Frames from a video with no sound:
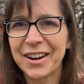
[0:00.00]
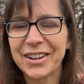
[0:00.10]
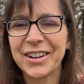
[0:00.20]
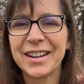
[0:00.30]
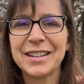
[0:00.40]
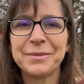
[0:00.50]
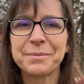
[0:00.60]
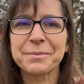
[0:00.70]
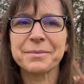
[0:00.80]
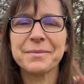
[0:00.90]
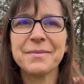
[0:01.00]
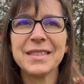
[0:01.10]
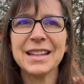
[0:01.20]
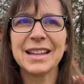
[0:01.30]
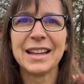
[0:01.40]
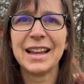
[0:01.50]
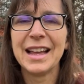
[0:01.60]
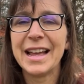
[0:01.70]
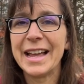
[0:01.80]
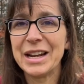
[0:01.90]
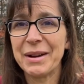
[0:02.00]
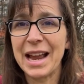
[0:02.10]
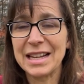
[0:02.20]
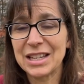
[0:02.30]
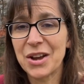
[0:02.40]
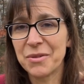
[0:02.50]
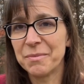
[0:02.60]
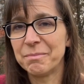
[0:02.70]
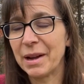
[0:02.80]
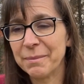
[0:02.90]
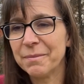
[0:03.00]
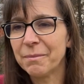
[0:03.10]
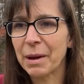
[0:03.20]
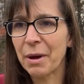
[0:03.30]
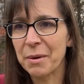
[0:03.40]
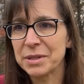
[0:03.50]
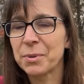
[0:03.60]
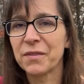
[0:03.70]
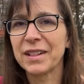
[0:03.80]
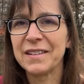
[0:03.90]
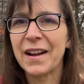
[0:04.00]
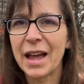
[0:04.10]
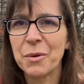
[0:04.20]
good. Anyway, and so my body was perfectly fine.